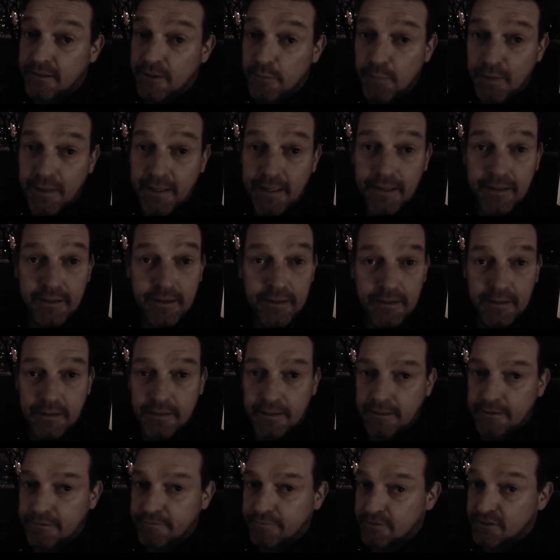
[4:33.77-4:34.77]
in the
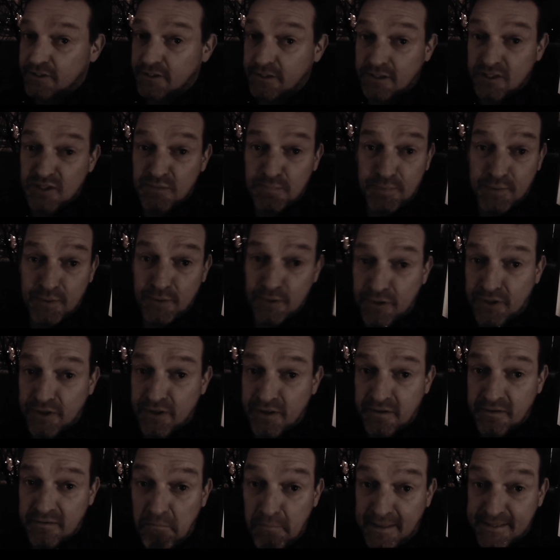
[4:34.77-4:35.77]
beginning, it was just
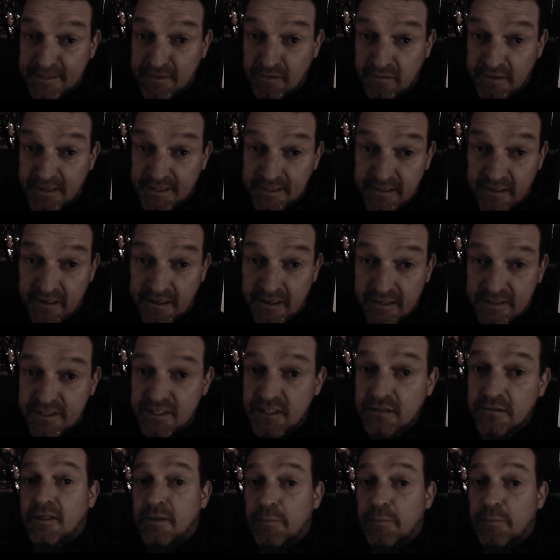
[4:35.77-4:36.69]
pure metal guitars.